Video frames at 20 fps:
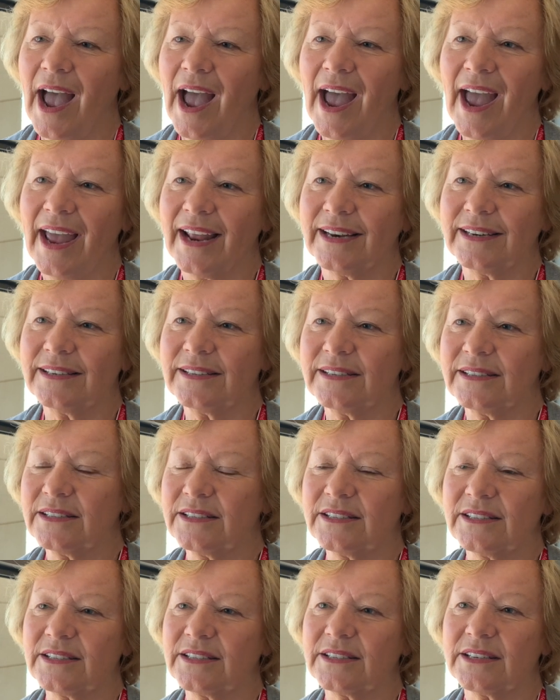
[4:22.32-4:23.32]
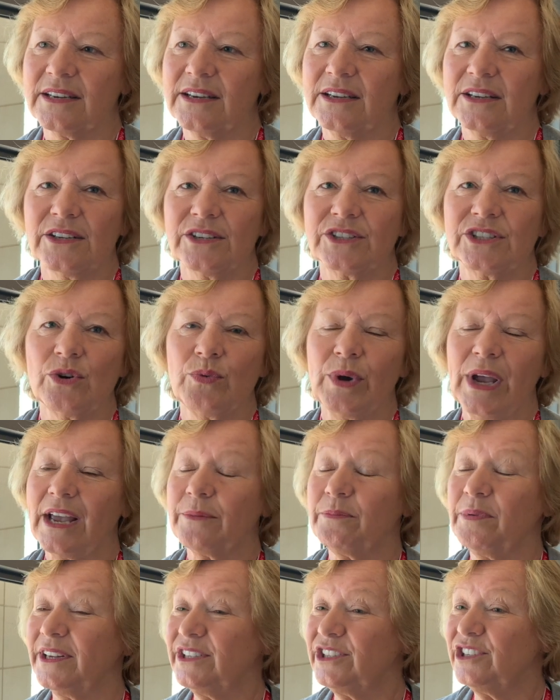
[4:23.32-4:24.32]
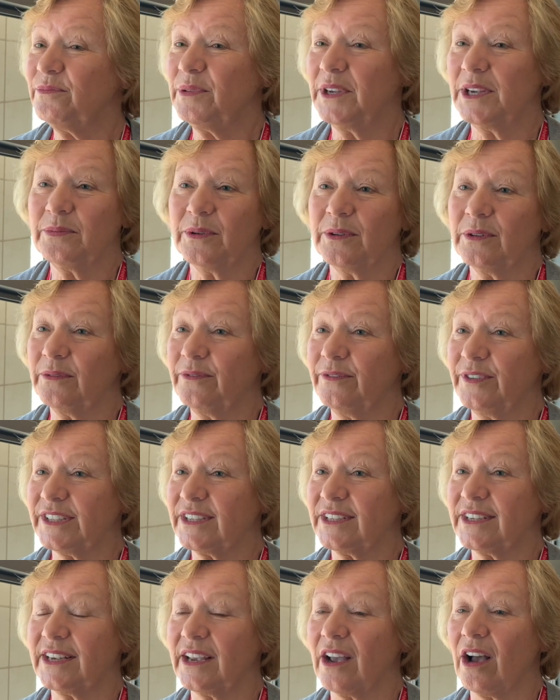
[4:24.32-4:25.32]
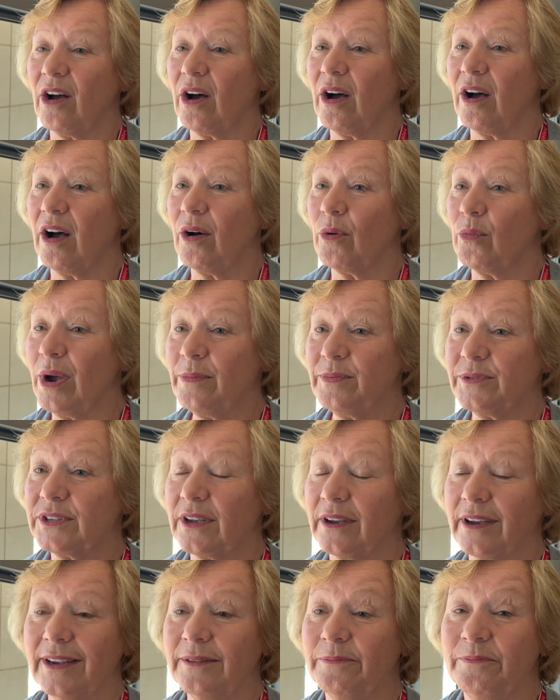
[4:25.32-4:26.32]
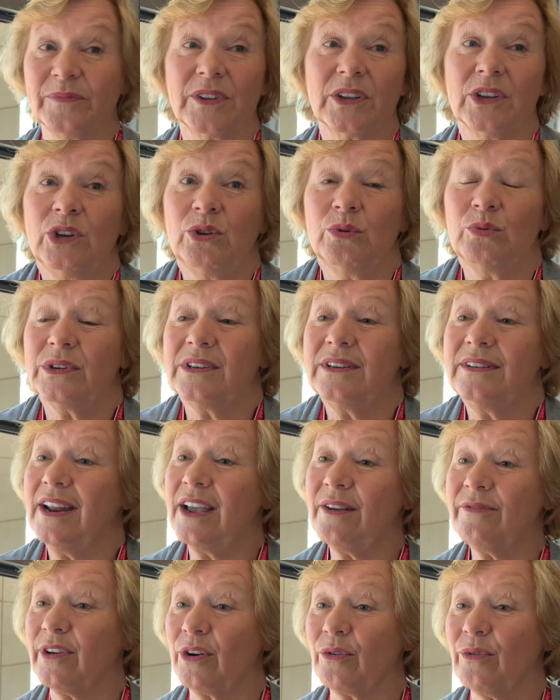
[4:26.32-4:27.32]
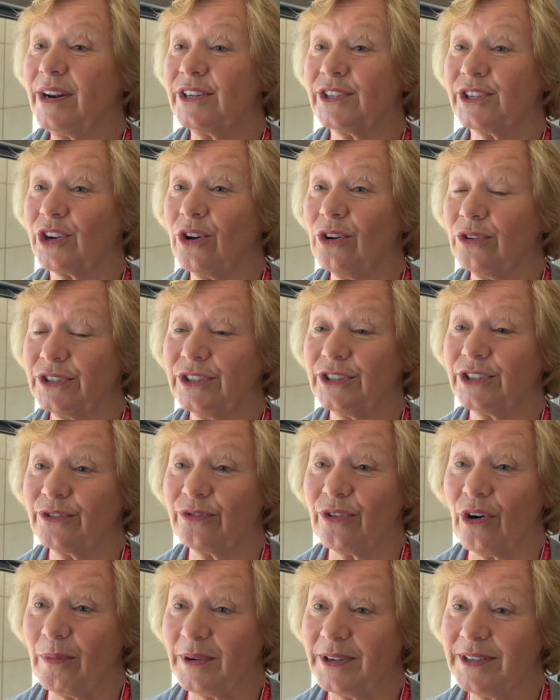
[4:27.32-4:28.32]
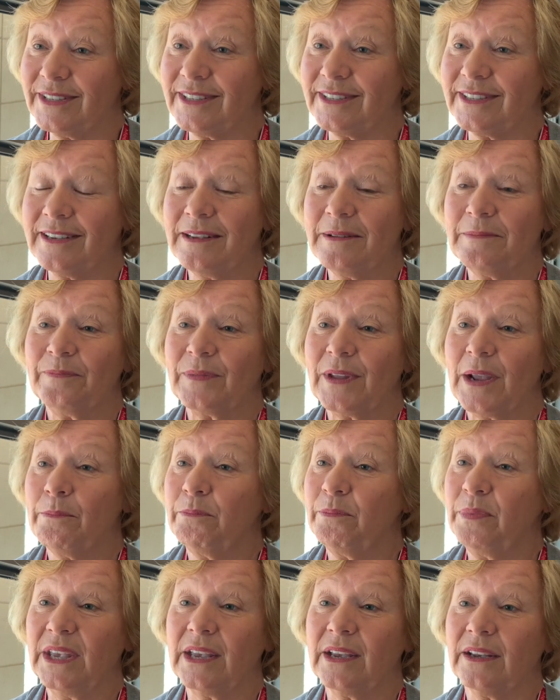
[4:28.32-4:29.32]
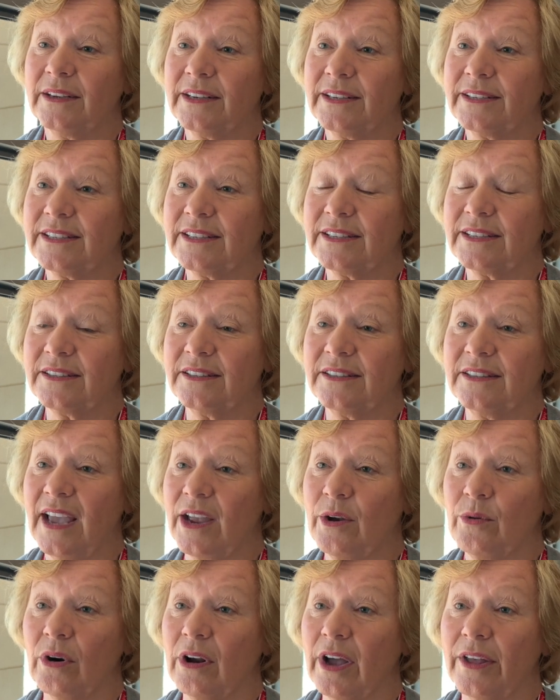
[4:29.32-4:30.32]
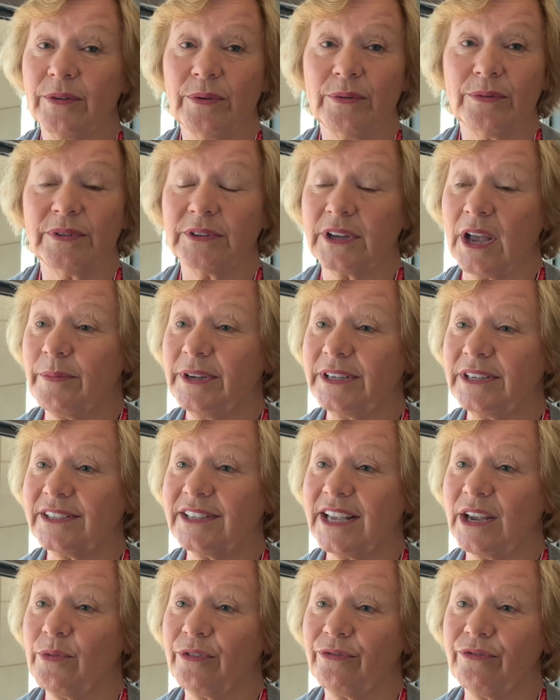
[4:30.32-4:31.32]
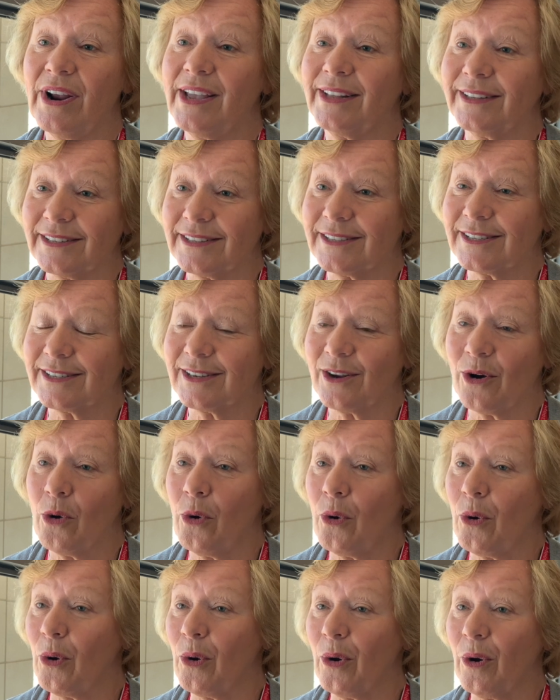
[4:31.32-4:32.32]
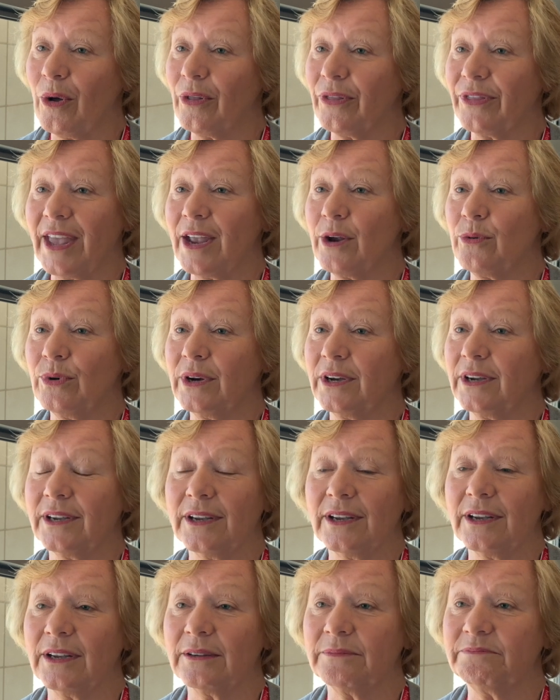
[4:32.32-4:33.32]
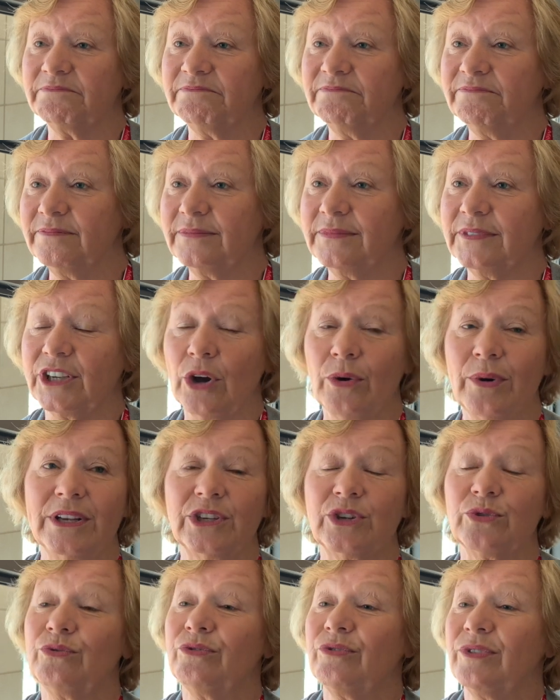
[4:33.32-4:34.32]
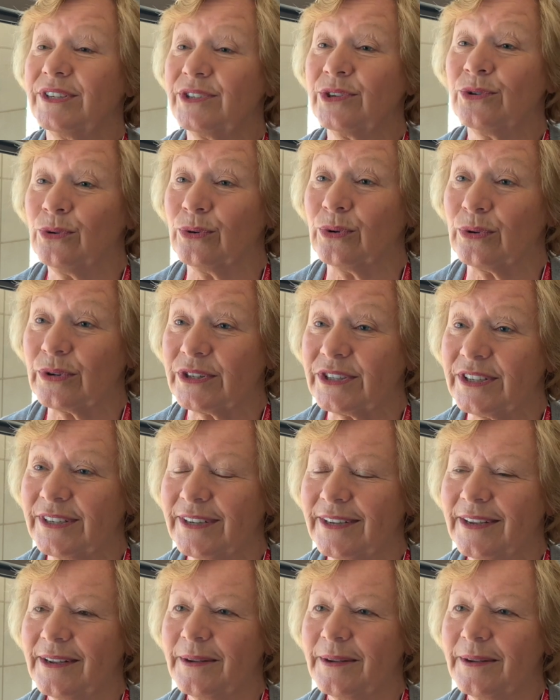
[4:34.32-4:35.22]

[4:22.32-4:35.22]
And so we had plenty of people visiting our website who would never rent a cottage from us because they were either coming to stay with friends or they were going to a resort.